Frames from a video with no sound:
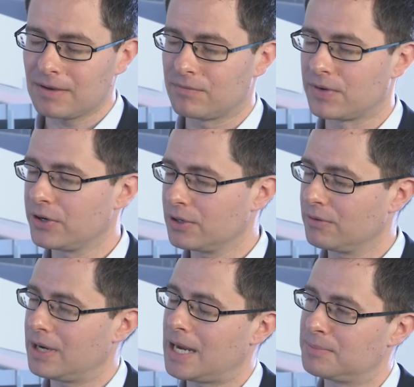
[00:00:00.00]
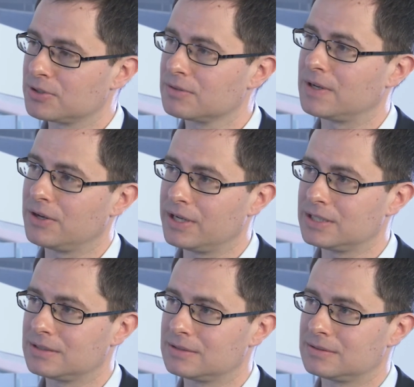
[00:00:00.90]
very low absolute
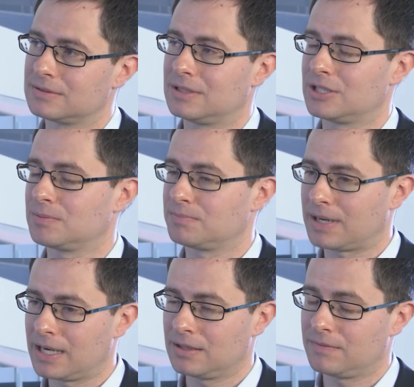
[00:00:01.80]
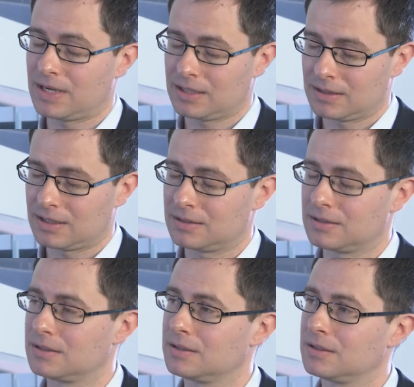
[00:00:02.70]
valuation, despite the fact
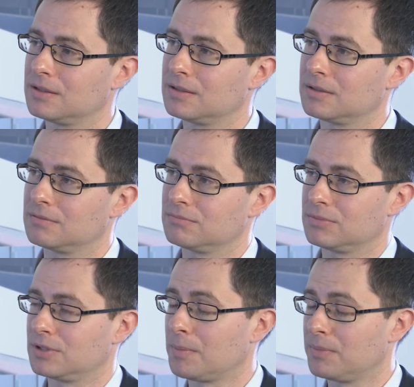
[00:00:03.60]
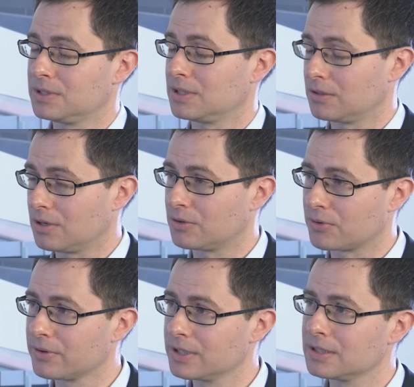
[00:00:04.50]
that the companies are
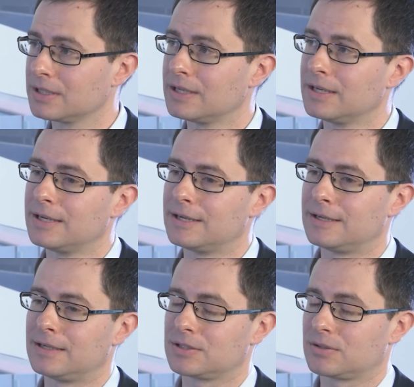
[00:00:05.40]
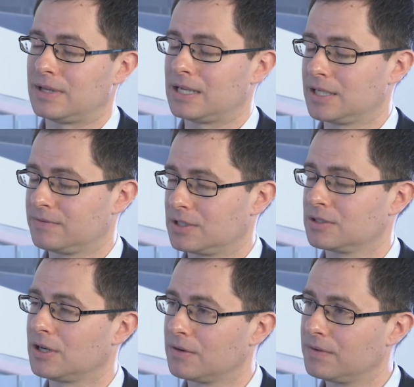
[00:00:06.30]
growing. So that gives
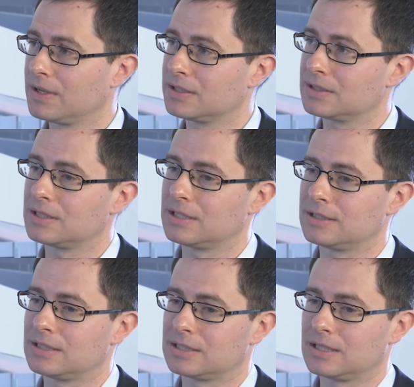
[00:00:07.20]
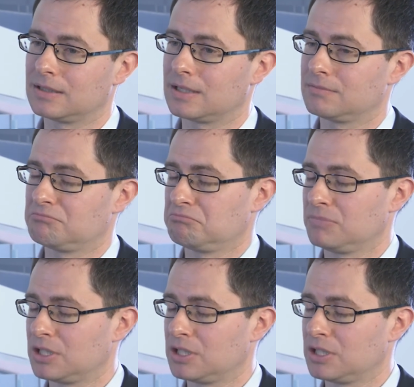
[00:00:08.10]
us confidence in saying that we